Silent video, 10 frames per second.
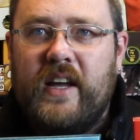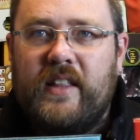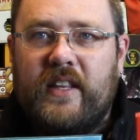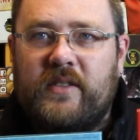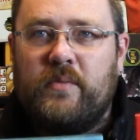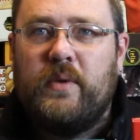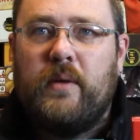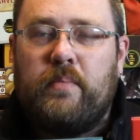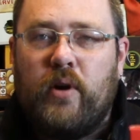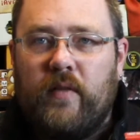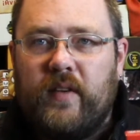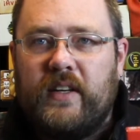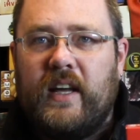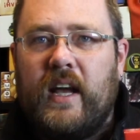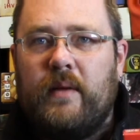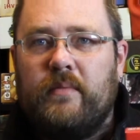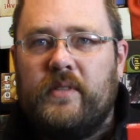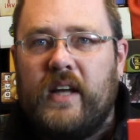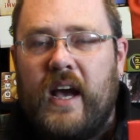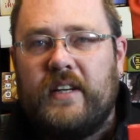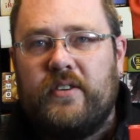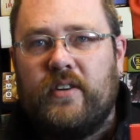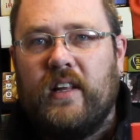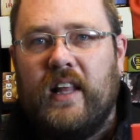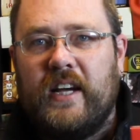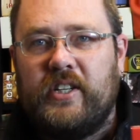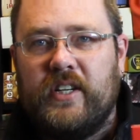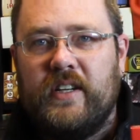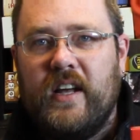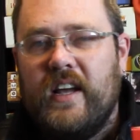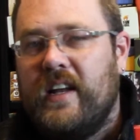this would be a perfect game to add to your collection.